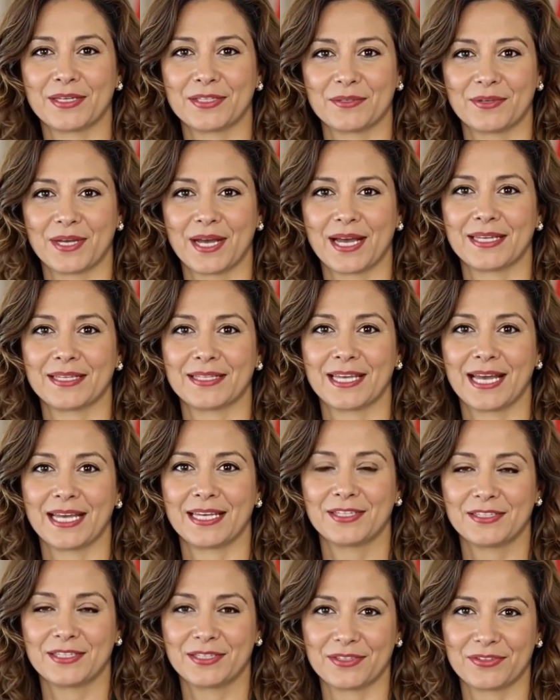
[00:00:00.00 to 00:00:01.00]
of high
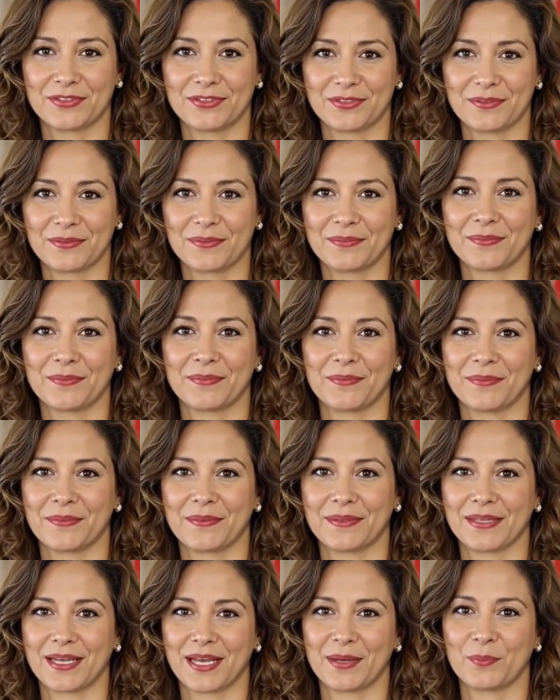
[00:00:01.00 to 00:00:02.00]
taxes.
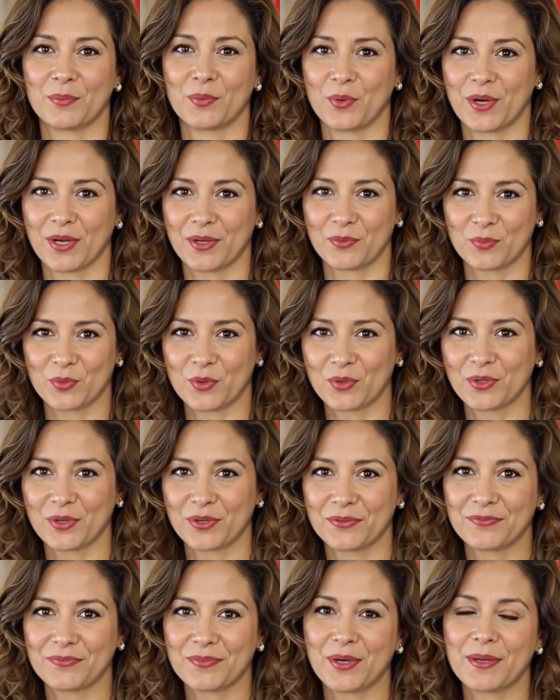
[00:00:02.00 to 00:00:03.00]
Name 1
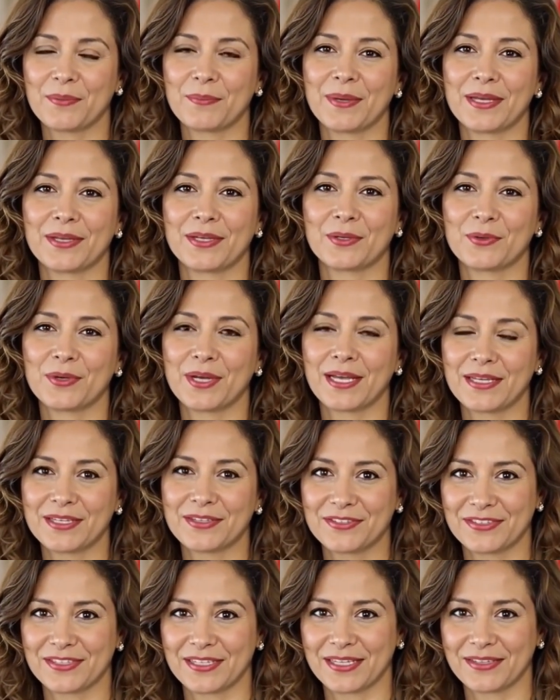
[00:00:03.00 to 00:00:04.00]
war fought by the
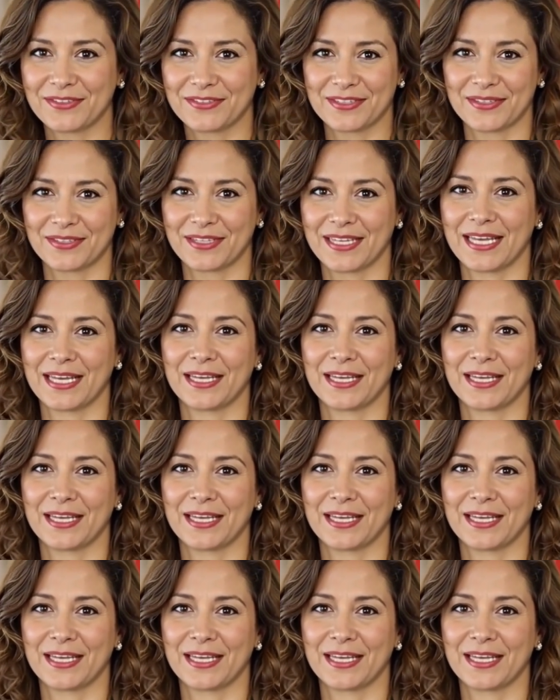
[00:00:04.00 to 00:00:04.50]
United States in the